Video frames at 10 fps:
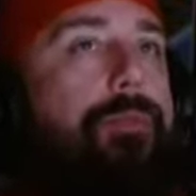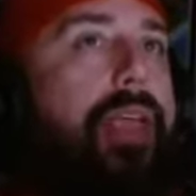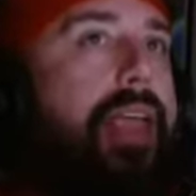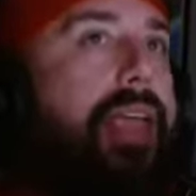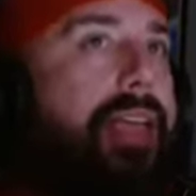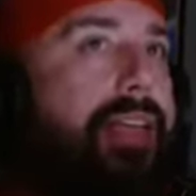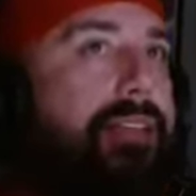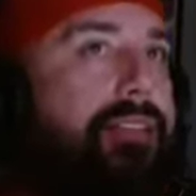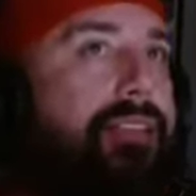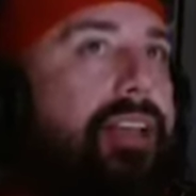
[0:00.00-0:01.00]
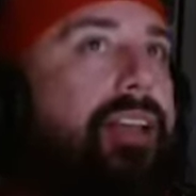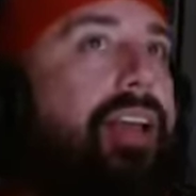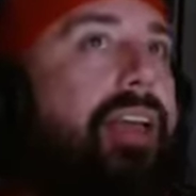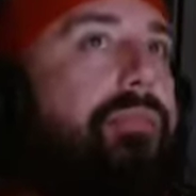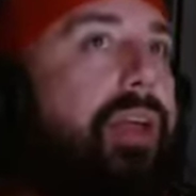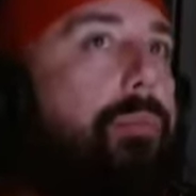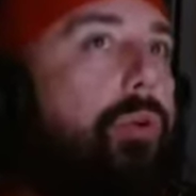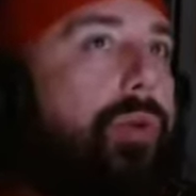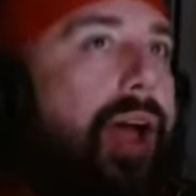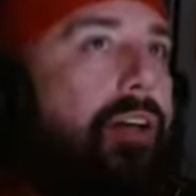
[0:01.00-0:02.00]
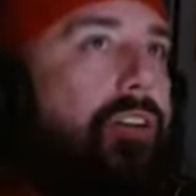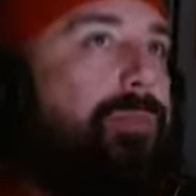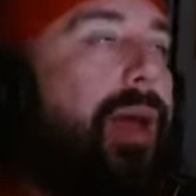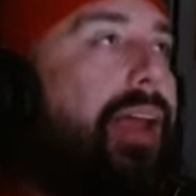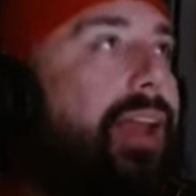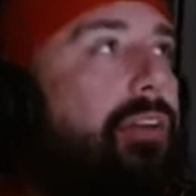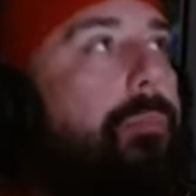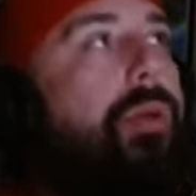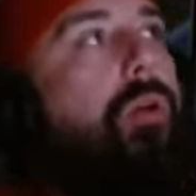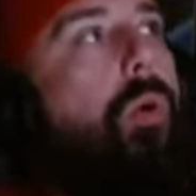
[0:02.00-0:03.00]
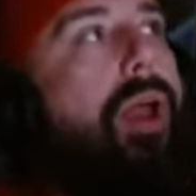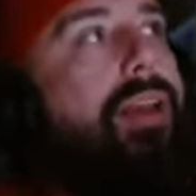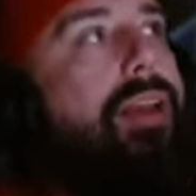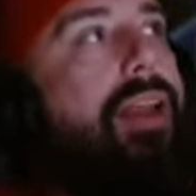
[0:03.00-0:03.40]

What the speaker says: is if they move Alex back down to middleweight